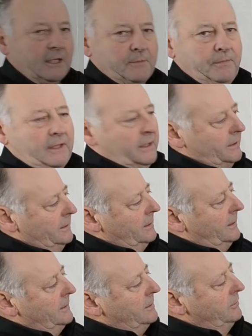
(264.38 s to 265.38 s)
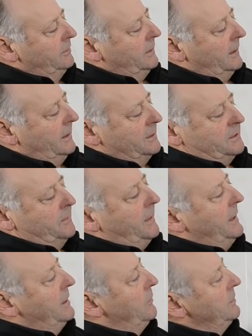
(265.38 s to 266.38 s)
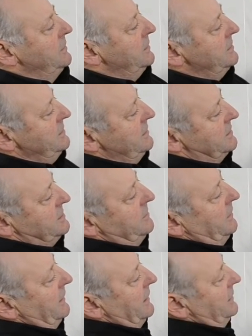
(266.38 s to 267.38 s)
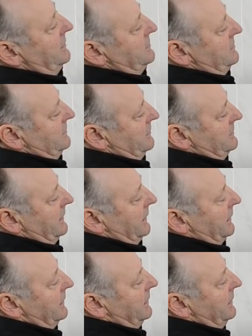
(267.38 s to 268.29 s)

PRD I'd like to look at is the Mira one. You can see the similarities in the tank.